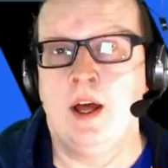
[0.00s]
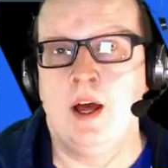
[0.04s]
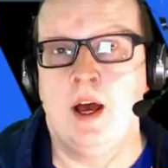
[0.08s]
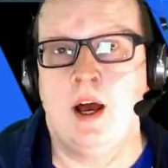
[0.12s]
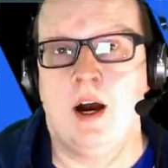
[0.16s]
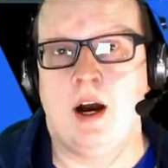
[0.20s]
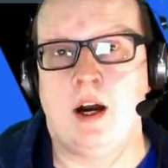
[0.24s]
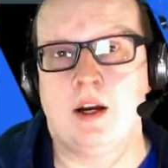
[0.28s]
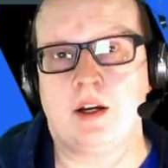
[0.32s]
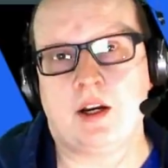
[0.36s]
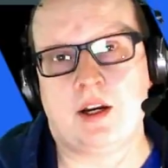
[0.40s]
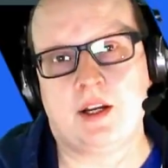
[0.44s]

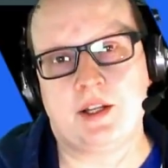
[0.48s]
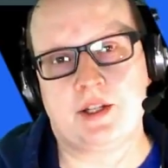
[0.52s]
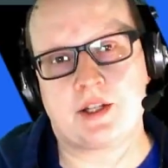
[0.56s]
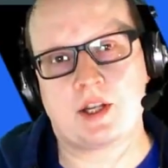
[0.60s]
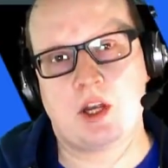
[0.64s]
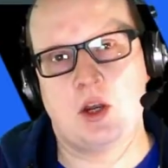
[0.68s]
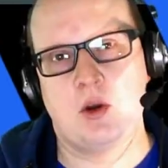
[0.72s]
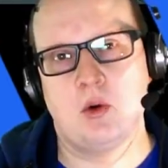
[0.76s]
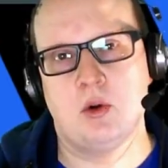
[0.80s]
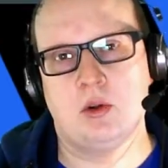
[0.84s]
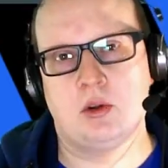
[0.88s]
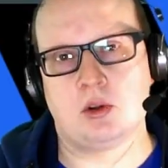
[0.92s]
Hi guys,
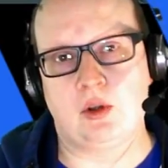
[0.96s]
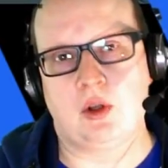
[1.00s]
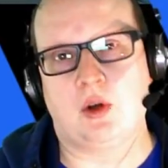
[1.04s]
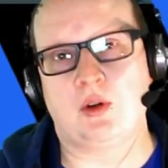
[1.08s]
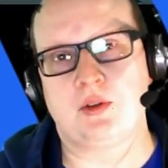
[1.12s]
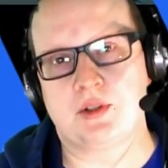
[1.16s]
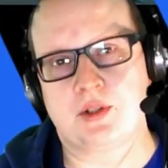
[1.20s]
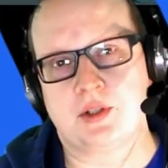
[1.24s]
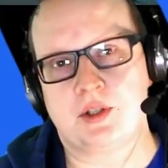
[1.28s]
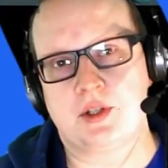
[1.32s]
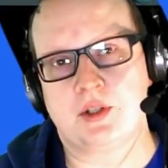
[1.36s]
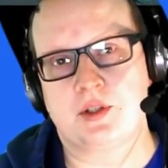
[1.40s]
so
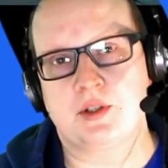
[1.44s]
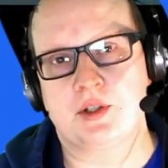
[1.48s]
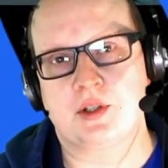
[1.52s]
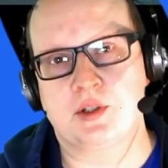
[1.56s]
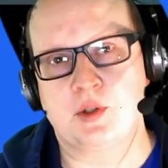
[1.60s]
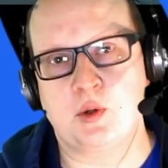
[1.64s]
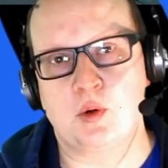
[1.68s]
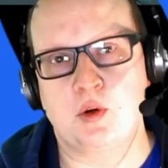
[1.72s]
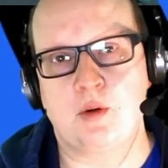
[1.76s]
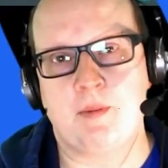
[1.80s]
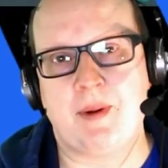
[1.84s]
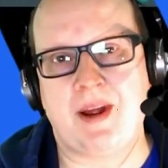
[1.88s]
lots to
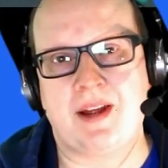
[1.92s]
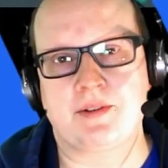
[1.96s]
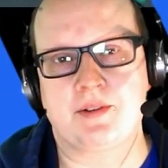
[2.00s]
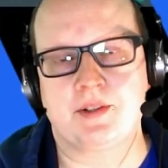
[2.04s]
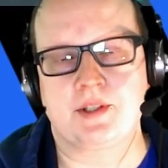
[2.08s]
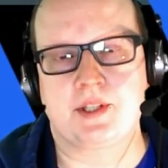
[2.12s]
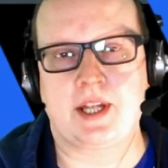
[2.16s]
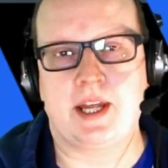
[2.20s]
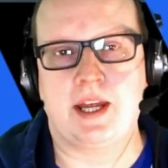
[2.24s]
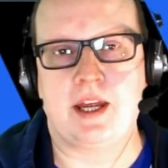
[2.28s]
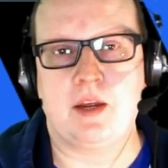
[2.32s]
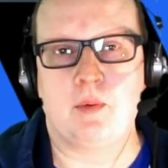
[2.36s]
talk about
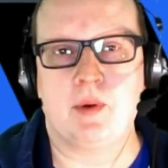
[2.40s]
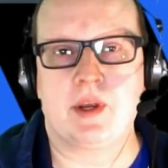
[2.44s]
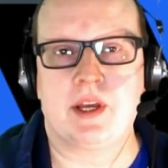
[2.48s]
today.